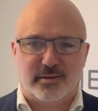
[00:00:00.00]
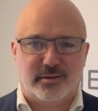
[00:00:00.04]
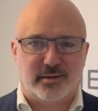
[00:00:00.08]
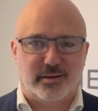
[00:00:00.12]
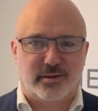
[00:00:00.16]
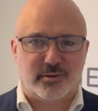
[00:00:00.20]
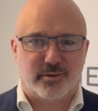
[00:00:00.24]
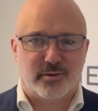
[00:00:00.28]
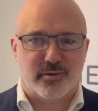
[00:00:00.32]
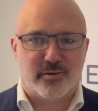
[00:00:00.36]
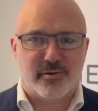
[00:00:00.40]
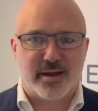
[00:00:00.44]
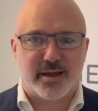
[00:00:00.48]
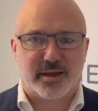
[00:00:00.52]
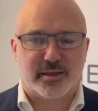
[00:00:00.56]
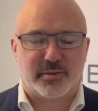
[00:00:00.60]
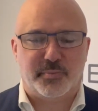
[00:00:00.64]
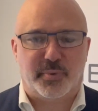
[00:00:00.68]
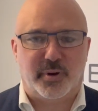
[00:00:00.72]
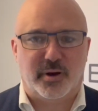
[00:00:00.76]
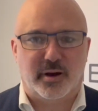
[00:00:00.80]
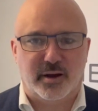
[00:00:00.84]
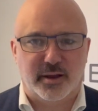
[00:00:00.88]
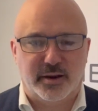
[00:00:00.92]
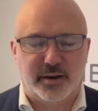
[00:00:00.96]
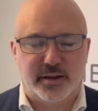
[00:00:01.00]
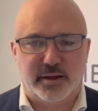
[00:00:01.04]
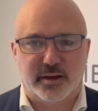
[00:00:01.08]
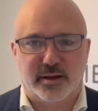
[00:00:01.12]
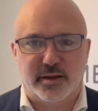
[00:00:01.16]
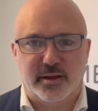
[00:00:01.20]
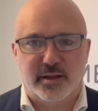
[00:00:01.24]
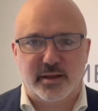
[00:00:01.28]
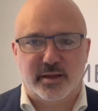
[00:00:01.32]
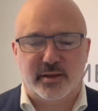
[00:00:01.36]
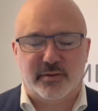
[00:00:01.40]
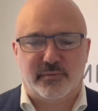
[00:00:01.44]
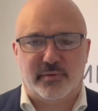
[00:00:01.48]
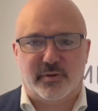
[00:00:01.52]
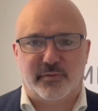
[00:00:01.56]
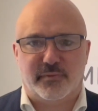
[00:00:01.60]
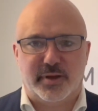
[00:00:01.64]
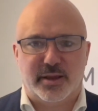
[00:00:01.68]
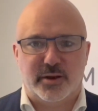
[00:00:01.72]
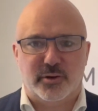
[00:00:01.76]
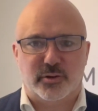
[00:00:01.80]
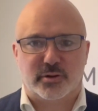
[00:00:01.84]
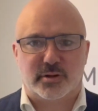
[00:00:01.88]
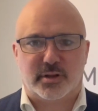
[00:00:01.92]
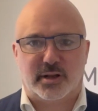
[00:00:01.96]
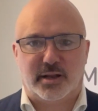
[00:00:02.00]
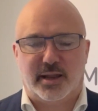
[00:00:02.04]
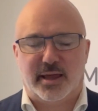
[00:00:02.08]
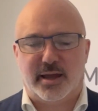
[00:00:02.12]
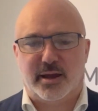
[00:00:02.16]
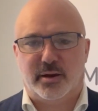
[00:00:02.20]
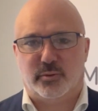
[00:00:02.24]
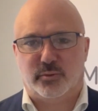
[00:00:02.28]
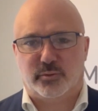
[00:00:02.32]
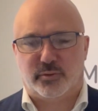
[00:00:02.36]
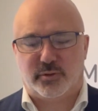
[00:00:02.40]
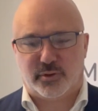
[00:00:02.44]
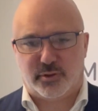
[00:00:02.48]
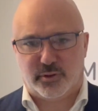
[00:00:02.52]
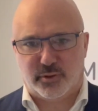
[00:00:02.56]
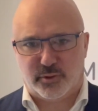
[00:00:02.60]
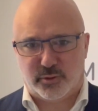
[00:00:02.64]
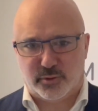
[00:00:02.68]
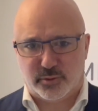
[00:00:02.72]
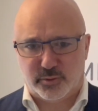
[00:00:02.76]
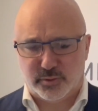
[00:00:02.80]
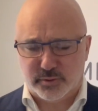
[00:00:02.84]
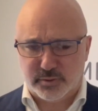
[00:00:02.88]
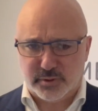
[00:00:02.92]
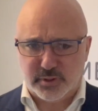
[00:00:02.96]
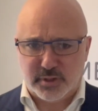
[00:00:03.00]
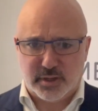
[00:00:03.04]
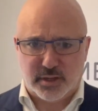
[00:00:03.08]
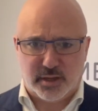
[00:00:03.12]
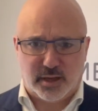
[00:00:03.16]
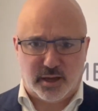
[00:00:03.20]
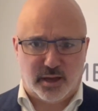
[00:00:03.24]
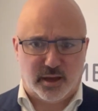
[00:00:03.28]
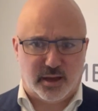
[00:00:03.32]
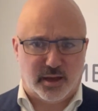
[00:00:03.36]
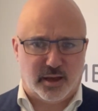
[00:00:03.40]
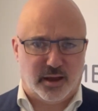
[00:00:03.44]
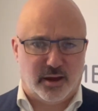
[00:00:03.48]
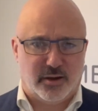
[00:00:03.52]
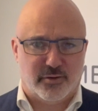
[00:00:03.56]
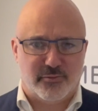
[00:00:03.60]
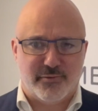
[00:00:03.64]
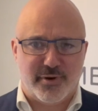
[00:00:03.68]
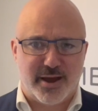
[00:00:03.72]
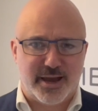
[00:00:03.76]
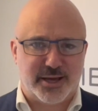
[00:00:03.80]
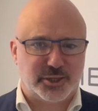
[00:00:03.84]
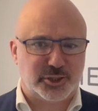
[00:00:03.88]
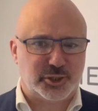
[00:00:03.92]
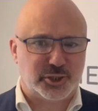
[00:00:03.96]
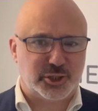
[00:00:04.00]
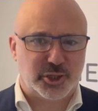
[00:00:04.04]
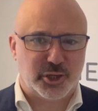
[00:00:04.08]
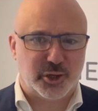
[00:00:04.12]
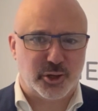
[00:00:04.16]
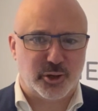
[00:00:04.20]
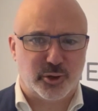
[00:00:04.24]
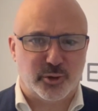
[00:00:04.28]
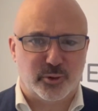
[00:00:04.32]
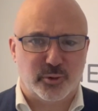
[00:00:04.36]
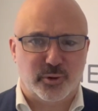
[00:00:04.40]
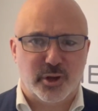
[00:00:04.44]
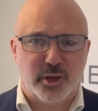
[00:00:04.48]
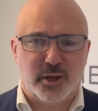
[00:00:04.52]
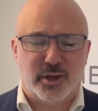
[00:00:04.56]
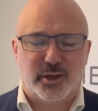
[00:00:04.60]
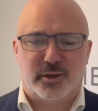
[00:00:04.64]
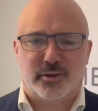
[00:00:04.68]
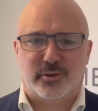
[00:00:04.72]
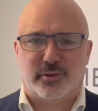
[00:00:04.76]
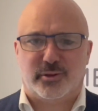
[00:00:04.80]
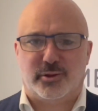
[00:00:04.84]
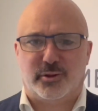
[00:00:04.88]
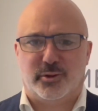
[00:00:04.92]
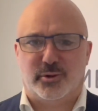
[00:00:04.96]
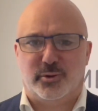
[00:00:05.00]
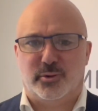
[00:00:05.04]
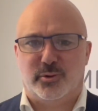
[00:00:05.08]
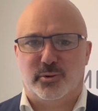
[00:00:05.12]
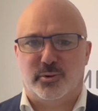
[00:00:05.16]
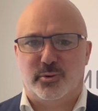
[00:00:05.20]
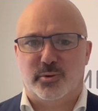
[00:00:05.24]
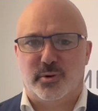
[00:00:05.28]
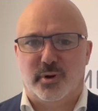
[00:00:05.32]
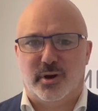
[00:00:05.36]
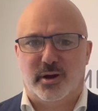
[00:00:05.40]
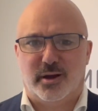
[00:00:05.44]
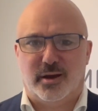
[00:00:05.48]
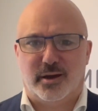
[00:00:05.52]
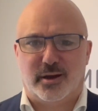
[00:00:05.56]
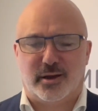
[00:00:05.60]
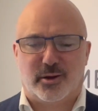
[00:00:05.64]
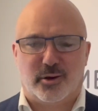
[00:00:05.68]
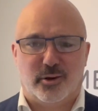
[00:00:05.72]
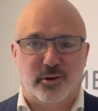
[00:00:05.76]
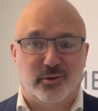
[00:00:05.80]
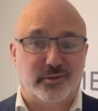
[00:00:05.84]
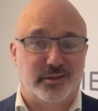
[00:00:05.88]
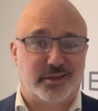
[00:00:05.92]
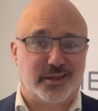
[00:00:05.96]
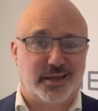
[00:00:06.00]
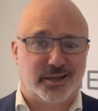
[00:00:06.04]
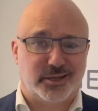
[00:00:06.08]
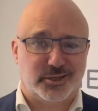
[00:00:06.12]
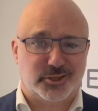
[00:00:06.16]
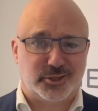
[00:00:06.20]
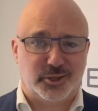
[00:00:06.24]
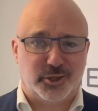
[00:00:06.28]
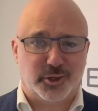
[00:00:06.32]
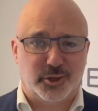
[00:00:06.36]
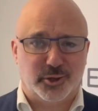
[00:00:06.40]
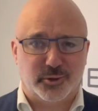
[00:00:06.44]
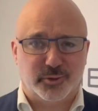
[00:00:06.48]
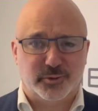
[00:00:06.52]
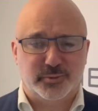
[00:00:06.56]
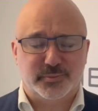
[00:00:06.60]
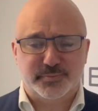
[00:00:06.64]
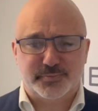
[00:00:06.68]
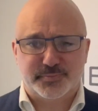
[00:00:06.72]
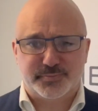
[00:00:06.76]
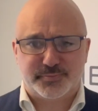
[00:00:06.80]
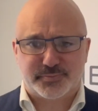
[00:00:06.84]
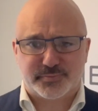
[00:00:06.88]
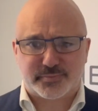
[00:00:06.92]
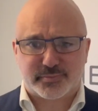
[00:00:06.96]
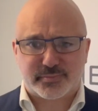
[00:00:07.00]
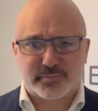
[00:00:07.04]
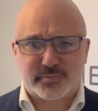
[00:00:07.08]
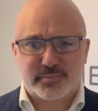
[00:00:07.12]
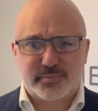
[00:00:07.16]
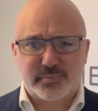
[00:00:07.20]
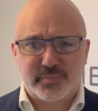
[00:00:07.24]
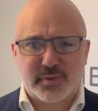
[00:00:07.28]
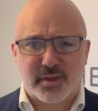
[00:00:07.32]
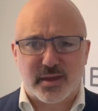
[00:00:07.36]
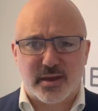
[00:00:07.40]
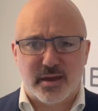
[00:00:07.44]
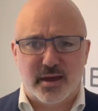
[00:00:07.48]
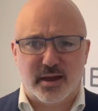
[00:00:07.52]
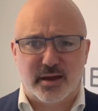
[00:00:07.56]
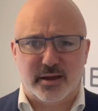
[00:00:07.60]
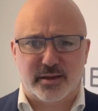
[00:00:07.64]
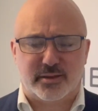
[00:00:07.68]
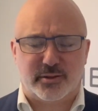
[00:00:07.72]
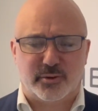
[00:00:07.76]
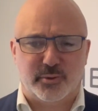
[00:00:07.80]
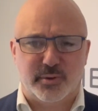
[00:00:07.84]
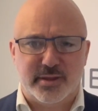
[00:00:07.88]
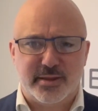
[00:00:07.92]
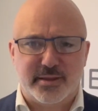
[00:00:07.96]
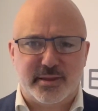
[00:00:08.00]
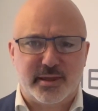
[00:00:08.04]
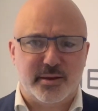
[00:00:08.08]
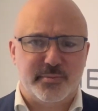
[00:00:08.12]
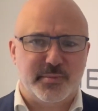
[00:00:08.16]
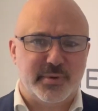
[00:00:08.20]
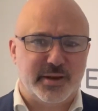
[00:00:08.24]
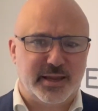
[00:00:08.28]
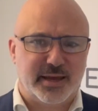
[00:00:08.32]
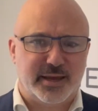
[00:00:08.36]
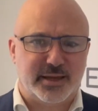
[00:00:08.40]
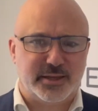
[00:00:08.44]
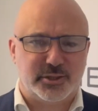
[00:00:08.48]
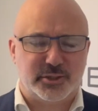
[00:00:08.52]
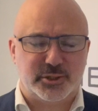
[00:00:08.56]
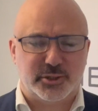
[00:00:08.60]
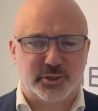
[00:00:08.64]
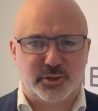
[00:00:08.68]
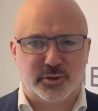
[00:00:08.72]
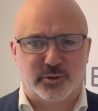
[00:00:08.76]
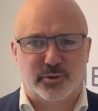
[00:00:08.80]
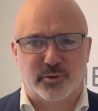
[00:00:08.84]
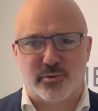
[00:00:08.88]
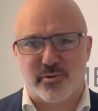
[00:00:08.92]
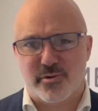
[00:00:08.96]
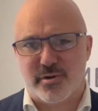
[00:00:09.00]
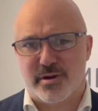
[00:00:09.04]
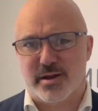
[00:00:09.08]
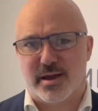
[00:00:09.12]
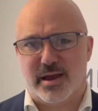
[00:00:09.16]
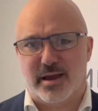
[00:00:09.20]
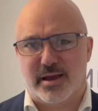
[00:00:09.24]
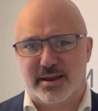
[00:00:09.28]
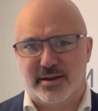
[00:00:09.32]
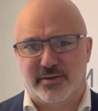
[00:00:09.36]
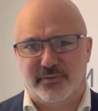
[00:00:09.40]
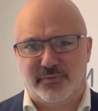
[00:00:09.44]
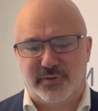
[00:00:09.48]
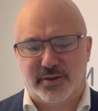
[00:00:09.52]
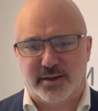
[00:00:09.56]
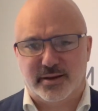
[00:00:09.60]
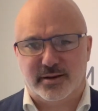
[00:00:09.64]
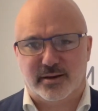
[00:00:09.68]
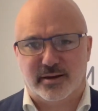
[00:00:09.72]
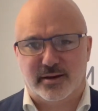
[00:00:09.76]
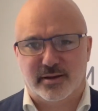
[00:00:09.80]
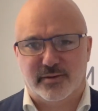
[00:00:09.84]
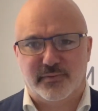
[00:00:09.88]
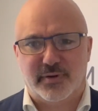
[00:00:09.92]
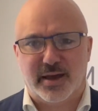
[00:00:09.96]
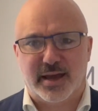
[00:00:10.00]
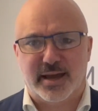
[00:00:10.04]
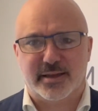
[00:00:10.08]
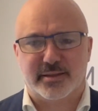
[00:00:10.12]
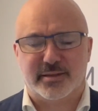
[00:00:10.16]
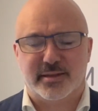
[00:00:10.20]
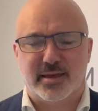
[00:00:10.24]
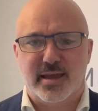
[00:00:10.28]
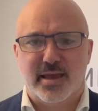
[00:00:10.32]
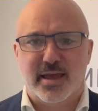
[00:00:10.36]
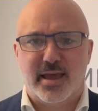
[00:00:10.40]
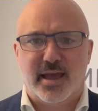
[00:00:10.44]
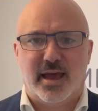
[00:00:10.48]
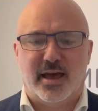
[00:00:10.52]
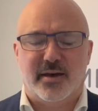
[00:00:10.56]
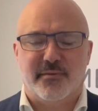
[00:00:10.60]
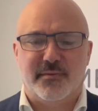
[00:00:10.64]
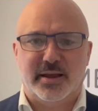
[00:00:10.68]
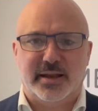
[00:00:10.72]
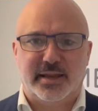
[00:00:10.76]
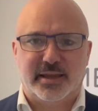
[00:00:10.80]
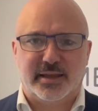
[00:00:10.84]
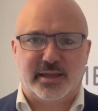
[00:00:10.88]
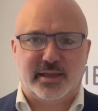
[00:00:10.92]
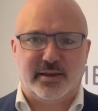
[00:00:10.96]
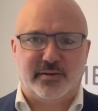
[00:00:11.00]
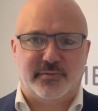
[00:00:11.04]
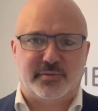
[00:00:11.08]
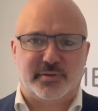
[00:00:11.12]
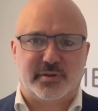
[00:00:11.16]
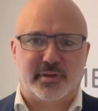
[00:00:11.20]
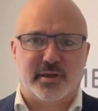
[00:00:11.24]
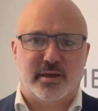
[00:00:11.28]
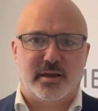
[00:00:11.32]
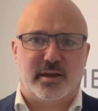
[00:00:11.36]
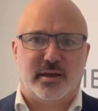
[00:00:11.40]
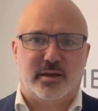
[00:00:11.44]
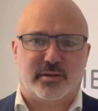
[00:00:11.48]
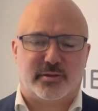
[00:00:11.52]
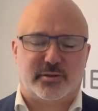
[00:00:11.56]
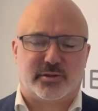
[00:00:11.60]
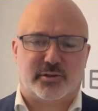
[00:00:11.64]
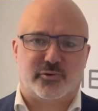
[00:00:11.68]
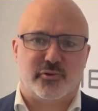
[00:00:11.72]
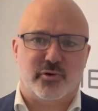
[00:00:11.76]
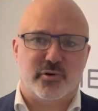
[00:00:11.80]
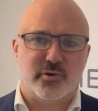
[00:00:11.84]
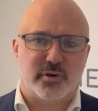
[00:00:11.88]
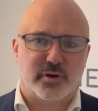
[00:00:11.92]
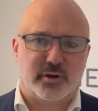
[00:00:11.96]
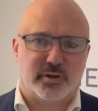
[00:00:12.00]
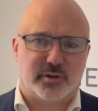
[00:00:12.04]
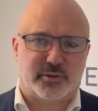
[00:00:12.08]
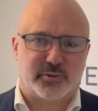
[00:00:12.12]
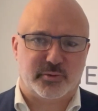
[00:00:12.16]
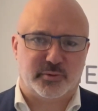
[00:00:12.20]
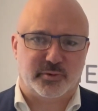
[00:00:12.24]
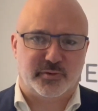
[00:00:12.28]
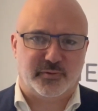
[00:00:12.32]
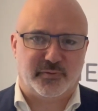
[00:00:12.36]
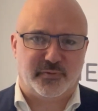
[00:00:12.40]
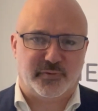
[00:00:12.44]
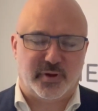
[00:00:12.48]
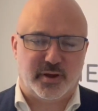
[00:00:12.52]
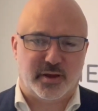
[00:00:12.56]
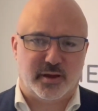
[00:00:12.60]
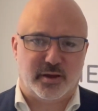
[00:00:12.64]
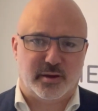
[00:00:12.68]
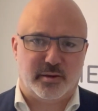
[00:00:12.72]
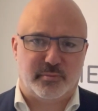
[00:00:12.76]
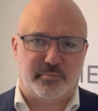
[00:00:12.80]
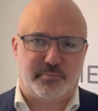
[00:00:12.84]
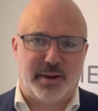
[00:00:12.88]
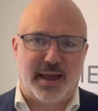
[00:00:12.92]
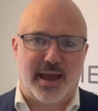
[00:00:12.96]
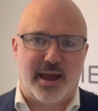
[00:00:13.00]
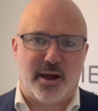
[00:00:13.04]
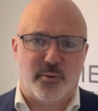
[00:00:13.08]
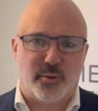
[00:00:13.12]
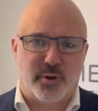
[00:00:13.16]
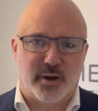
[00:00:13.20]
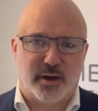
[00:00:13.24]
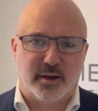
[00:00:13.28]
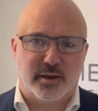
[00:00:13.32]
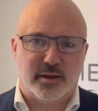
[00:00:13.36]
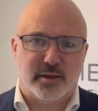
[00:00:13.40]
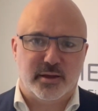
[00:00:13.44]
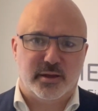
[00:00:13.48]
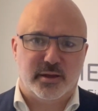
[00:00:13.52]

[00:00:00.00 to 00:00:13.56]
your ex-partner that they're not allowed to harass you, to contact you, to intimidate you or anything like that. And then it gives a stronger sort of power